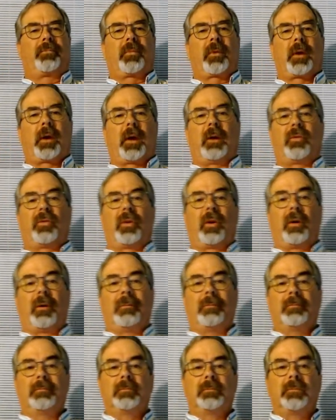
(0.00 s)
Okay, so
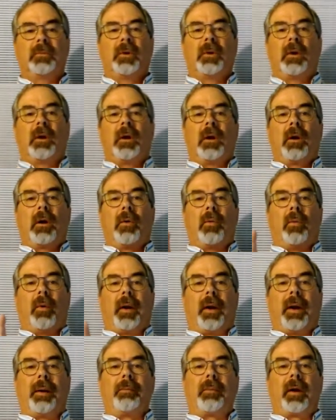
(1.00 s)
what
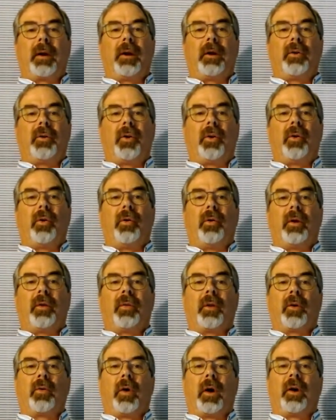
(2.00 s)
I'm going to do,
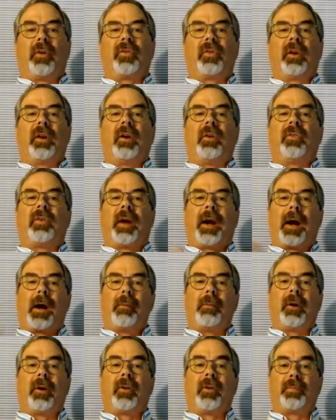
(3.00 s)
the question is, how
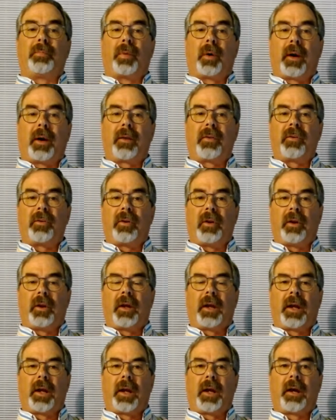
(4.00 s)
much breath do you
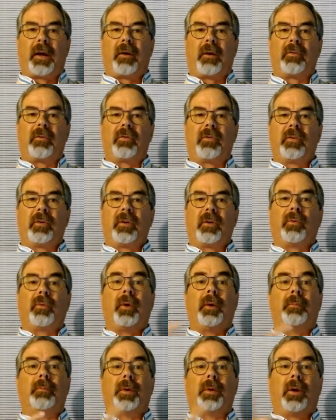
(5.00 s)
have
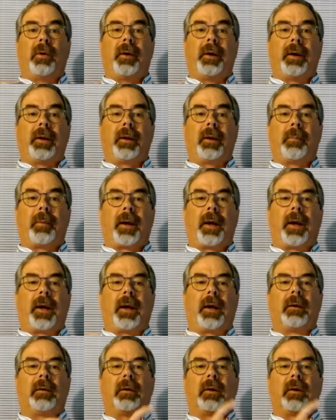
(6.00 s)
when blowing the bag?